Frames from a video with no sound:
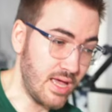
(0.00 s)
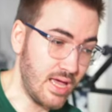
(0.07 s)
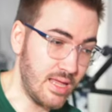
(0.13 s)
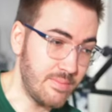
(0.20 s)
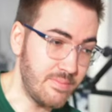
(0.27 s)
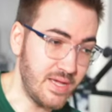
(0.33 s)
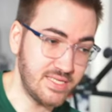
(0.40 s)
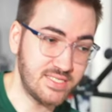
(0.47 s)

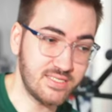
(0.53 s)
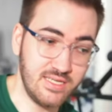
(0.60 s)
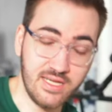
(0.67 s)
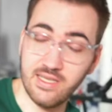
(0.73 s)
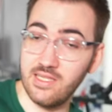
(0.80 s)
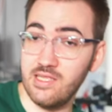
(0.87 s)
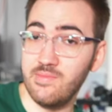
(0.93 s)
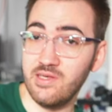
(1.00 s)
And basically I
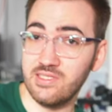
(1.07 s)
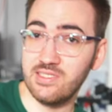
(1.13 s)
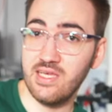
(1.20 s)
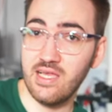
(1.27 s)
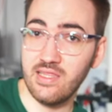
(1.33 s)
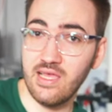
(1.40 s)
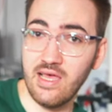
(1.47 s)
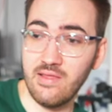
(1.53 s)
got an email
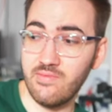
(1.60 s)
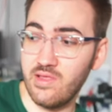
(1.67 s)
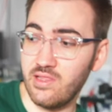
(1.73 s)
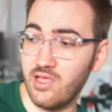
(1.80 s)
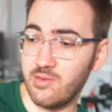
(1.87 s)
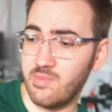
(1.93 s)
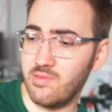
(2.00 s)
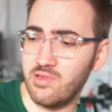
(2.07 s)
saying that they
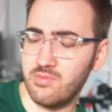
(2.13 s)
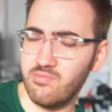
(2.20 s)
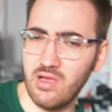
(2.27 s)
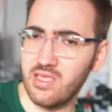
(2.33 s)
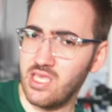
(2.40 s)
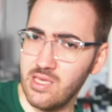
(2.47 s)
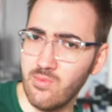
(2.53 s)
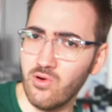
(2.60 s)
like my
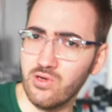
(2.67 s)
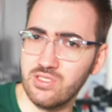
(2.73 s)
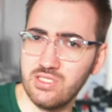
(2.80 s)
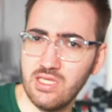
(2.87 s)
keyboards.